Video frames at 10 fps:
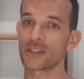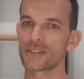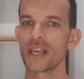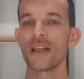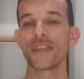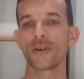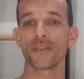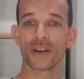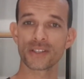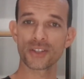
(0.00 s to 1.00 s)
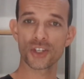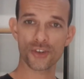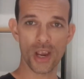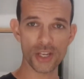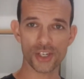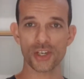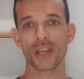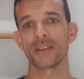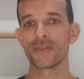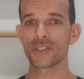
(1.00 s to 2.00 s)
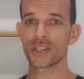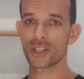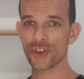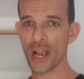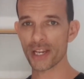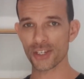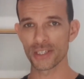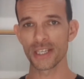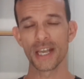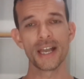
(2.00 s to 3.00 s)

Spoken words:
because they'll give us the stretch and they'll give us the contraction